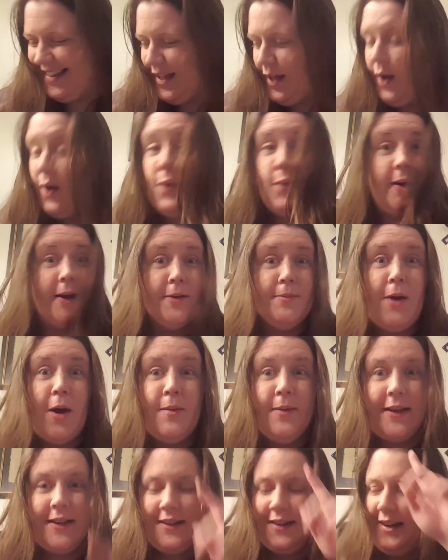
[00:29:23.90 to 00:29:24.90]
Weird
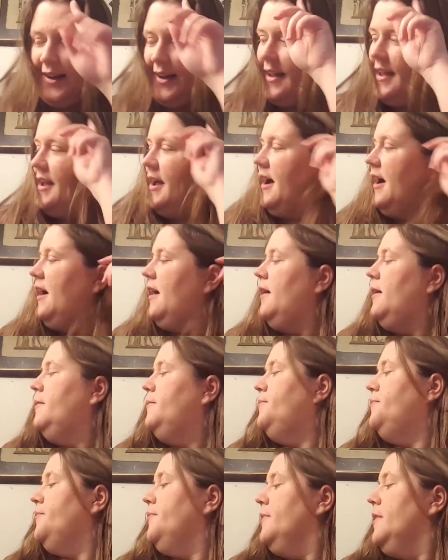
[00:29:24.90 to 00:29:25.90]
moment.
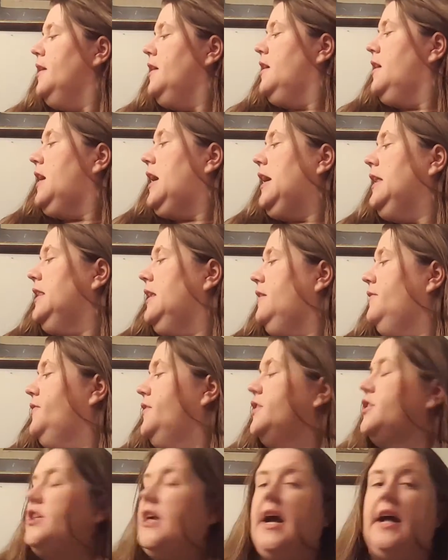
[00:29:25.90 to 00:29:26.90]
I love the
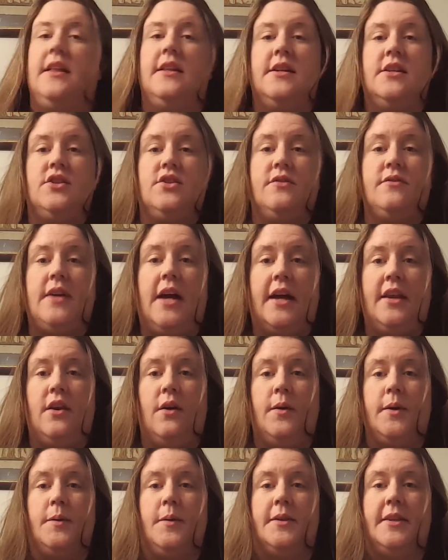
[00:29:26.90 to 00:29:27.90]
challenge of not
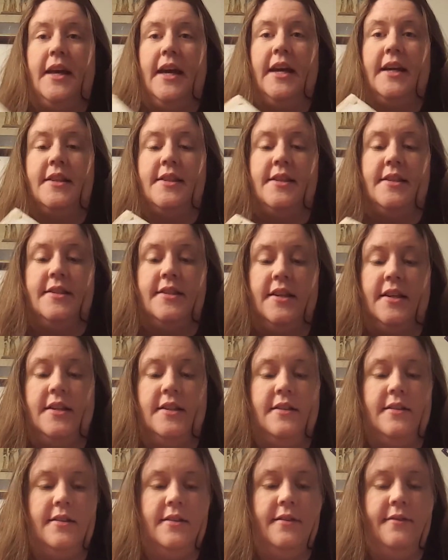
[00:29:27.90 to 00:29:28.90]
knowing what the heck this
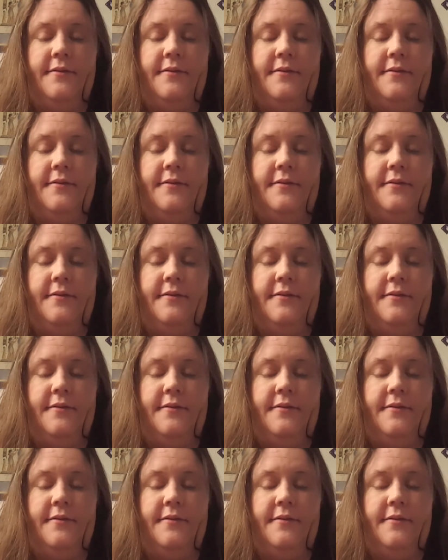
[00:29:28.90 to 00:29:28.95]
is.